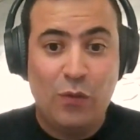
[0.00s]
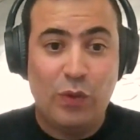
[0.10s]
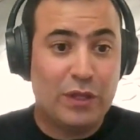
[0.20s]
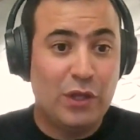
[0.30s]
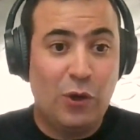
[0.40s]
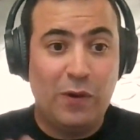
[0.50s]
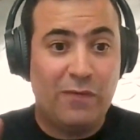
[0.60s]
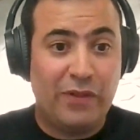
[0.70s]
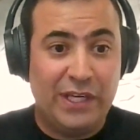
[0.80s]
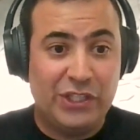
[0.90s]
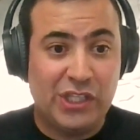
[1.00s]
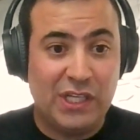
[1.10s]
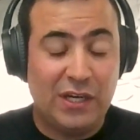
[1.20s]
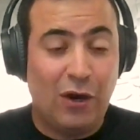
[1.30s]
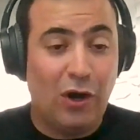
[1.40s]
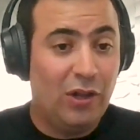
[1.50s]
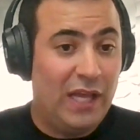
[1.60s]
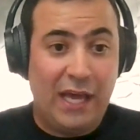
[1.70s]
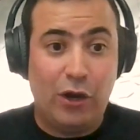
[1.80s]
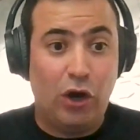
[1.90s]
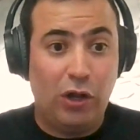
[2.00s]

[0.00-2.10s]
with no inflation at all, and